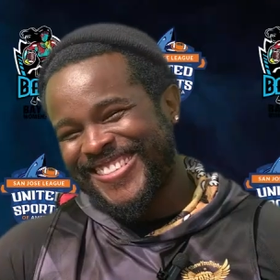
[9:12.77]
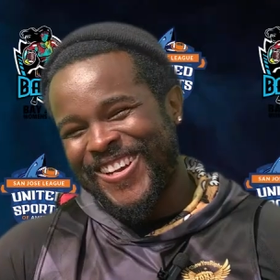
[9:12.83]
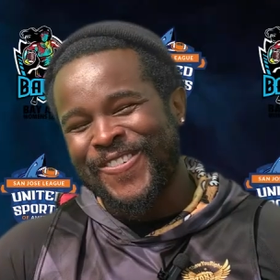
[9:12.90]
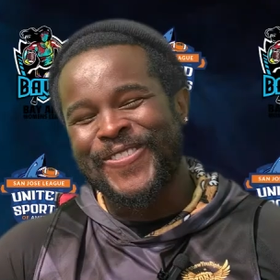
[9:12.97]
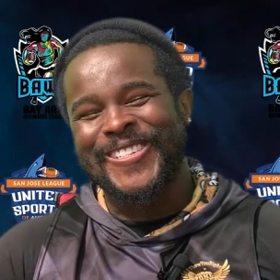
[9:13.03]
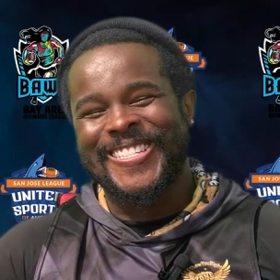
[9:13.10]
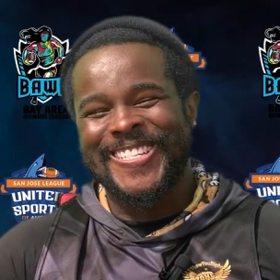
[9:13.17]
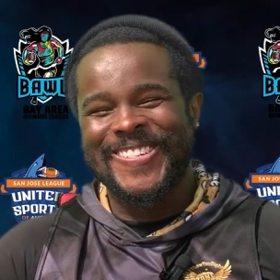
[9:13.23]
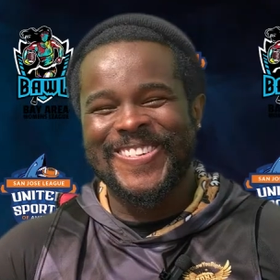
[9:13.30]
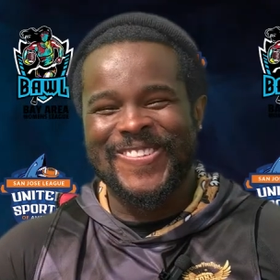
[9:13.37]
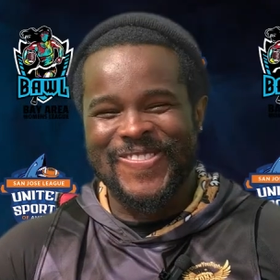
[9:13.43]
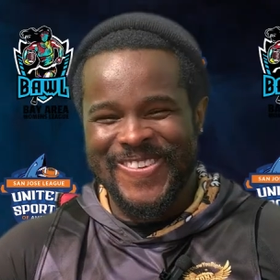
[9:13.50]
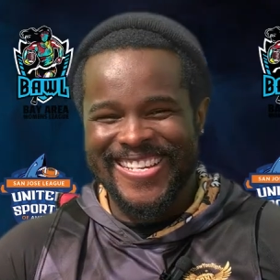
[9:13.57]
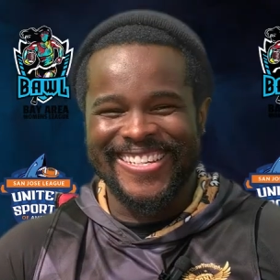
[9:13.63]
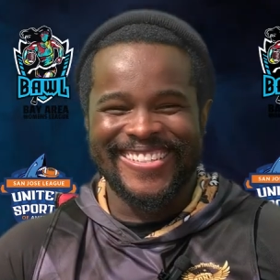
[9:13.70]
Go for two
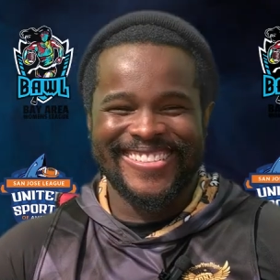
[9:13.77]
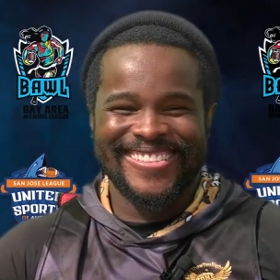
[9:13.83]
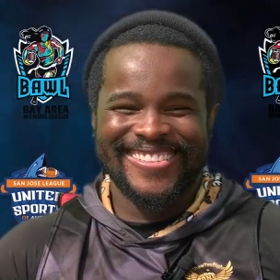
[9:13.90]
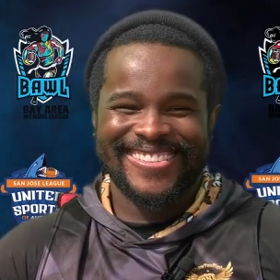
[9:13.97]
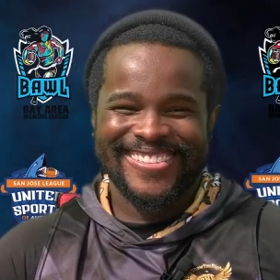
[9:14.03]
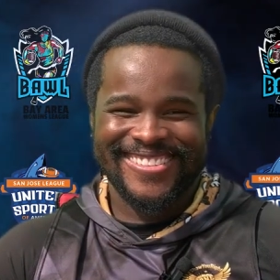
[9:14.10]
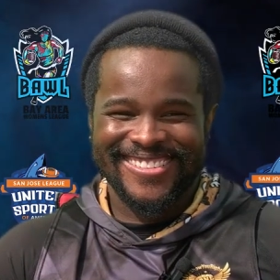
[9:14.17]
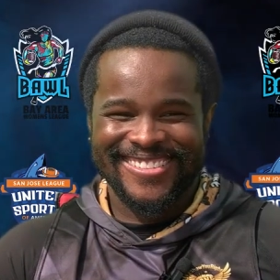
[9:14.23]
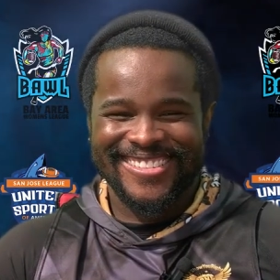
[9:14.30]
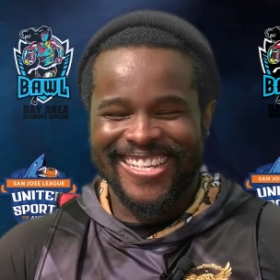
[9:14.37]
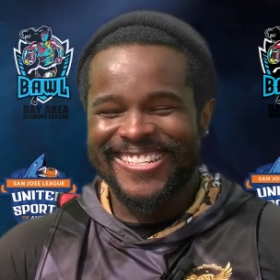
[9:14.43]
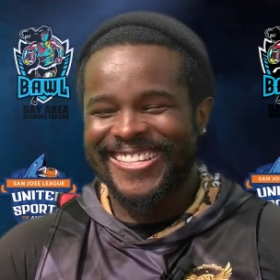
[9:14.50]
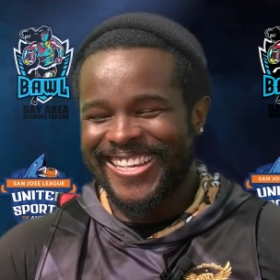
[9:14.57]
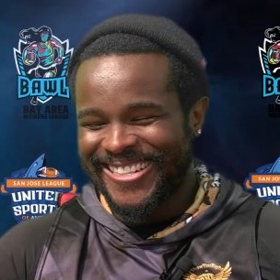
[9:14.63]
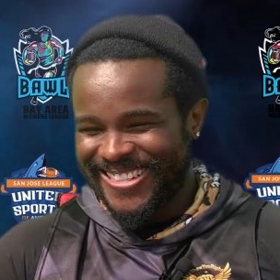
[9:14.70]
and win.
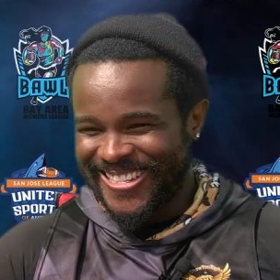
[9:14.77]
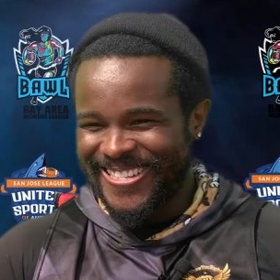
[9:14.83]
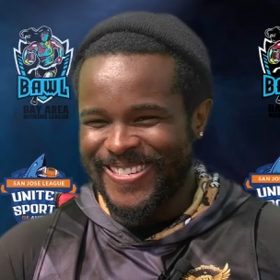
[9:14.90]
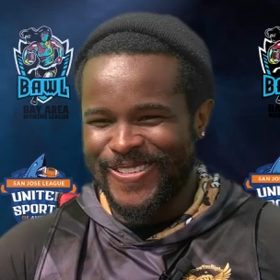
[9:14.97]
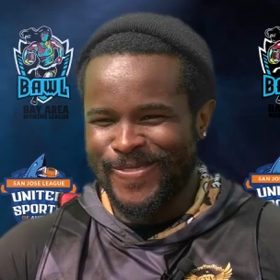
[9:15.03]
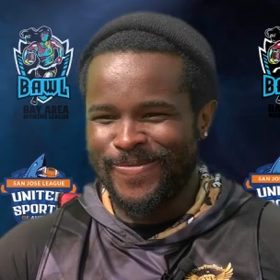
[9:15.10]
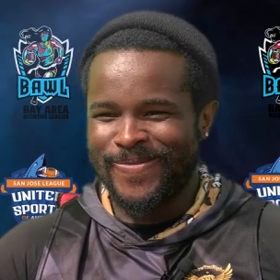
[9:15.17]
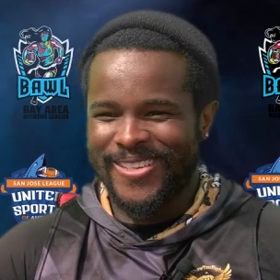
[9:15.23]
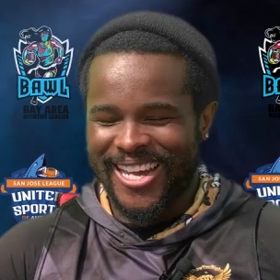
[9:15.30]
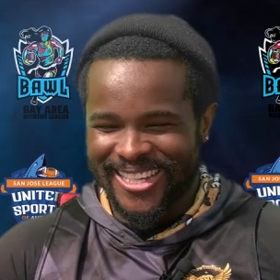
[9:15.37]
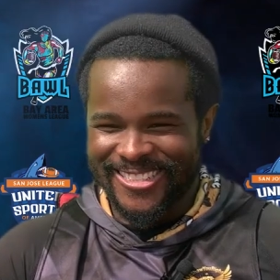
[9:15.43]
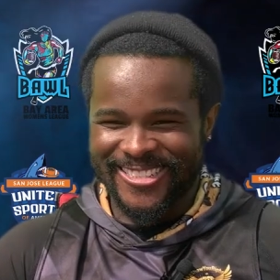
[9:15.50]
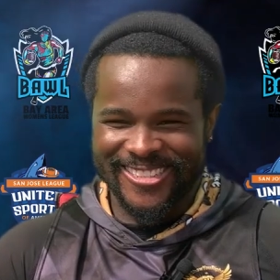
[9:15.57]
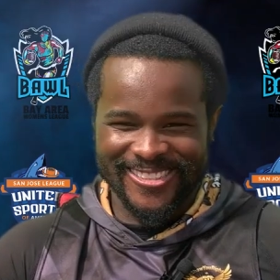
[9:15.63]
Take that dub. Got